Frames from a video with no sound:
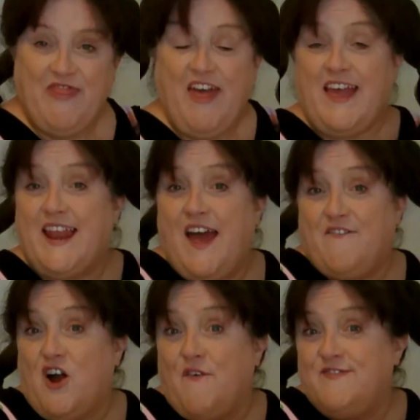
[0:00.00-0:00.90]
They can
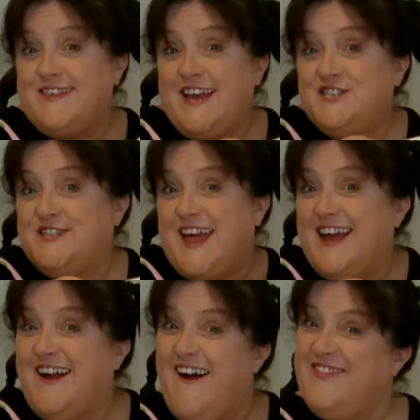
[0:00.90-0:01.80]
have a conversation
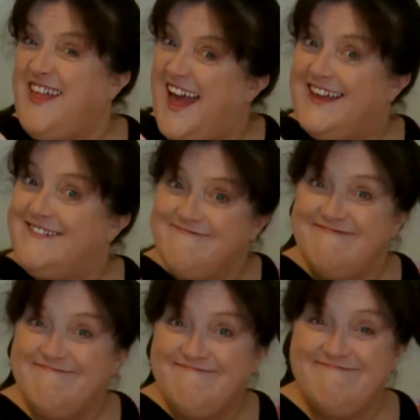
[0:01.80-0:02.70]
then, can't they?
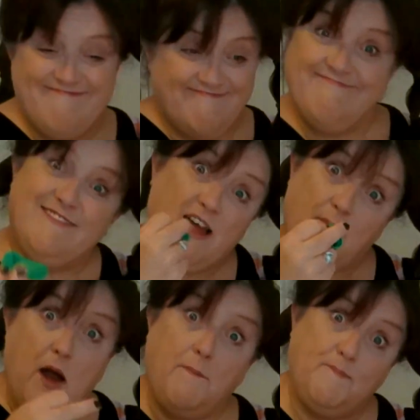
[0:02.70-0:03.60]

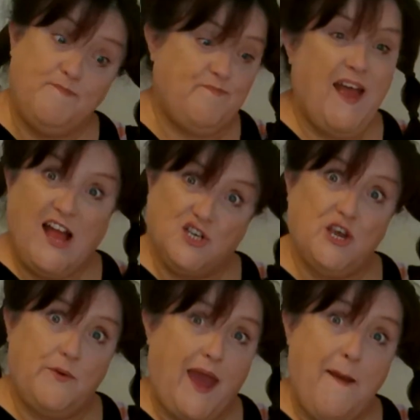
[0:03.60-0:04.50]
Come on, I'll
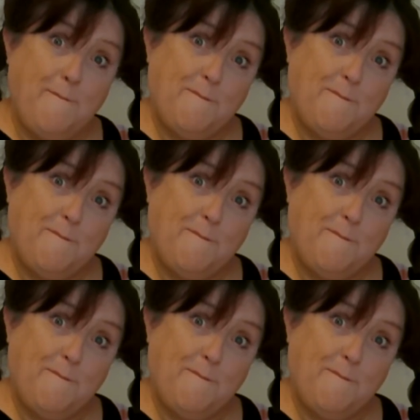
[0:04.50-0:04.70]
show you.